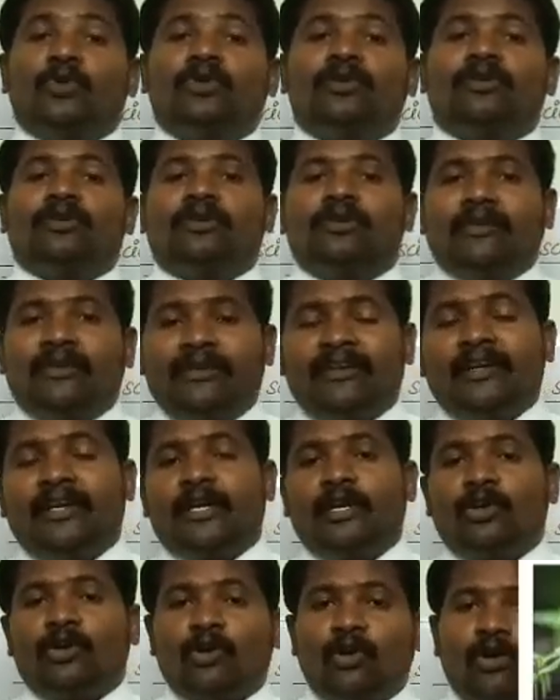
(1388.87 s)
good
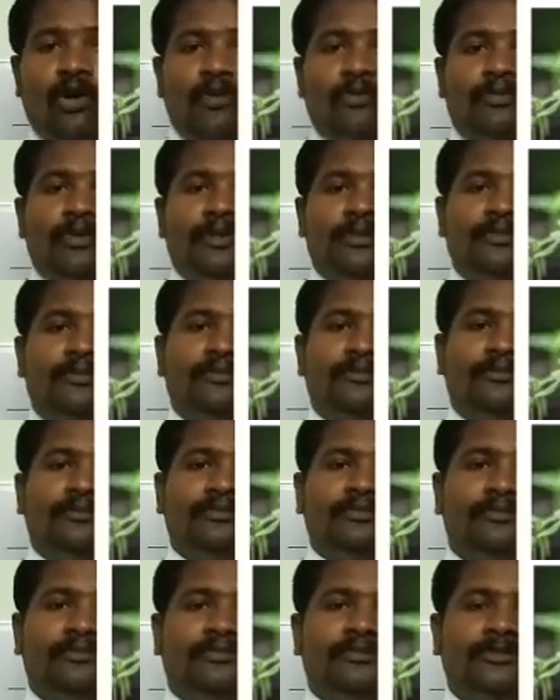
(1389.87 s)
yielded crop?
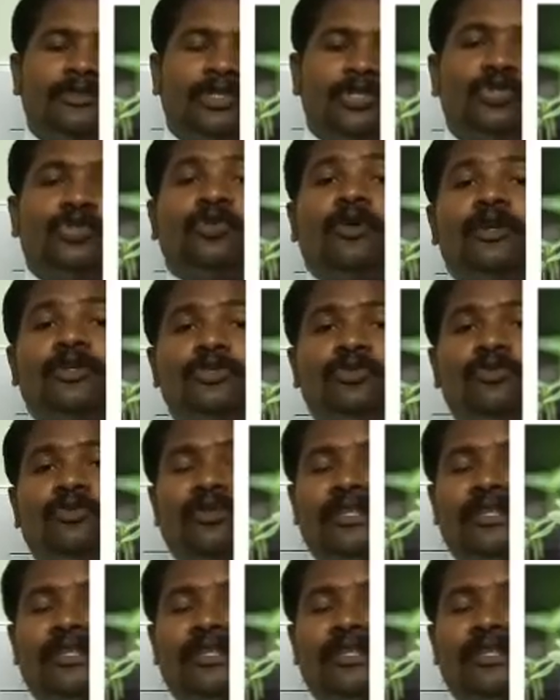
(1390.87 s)
So and so